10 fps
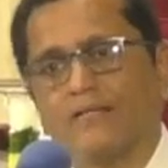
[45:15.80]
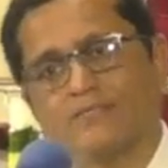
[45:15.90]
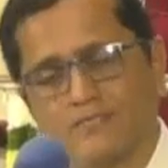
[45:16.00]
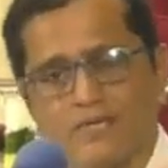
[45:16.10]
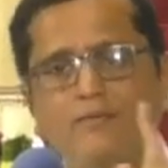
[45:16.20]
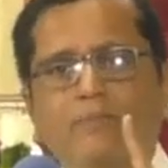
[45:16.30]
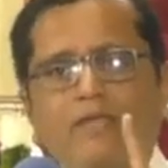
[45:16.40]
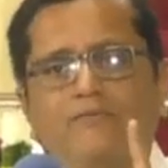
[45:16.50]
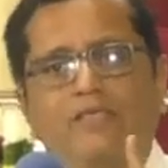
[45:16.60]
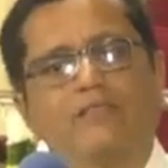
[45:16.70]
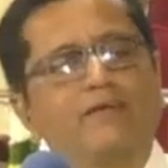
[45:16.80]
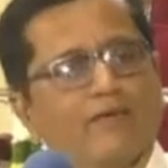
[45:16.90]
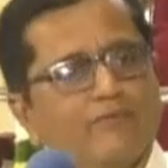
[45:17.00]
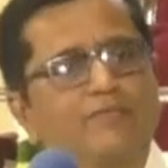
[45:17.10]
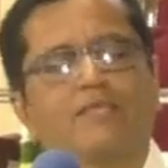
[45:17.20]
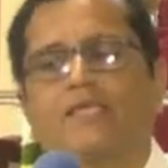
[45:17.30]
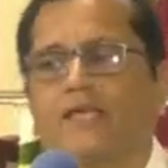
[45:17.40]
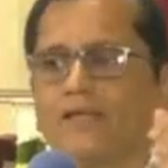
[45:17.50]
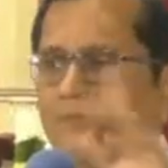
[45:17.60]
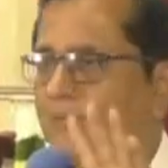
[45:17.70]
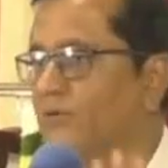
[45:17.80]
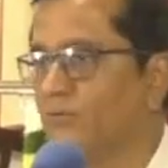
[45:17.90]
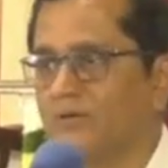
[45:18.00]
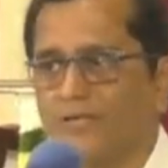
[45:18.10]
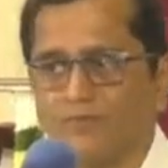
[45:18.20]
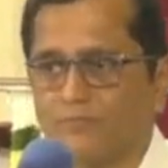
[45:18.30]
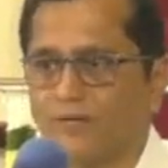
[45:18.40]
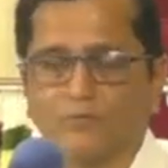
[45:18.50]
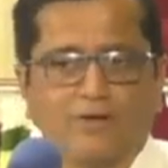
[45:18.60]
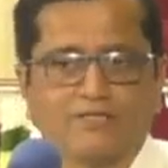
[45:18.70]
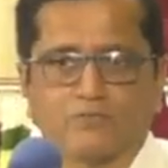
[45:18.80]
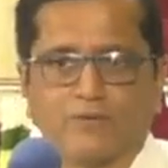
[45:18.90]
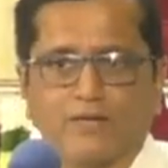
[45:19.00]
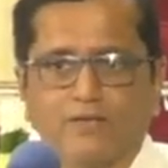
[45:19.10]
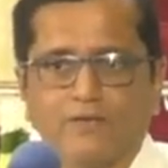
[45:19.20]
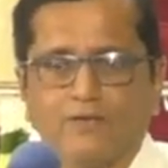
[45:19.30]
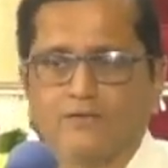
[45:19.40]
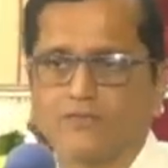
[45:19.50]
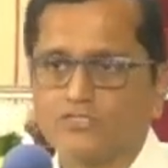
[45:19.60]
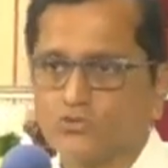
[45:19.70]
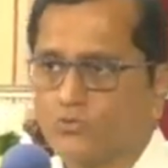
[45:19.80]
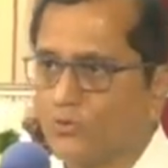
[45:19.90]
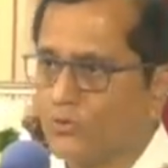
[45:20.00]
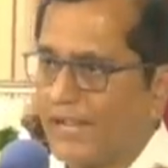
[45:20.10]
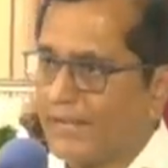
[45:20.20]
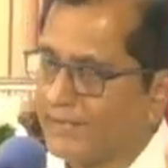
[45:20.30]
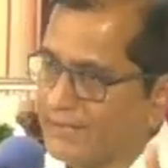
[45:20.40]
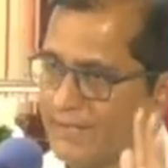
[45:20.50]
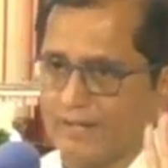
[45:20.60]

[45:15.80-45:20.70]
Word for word: and still believing that everything can happen only with Bhagwan's will. The two go hand in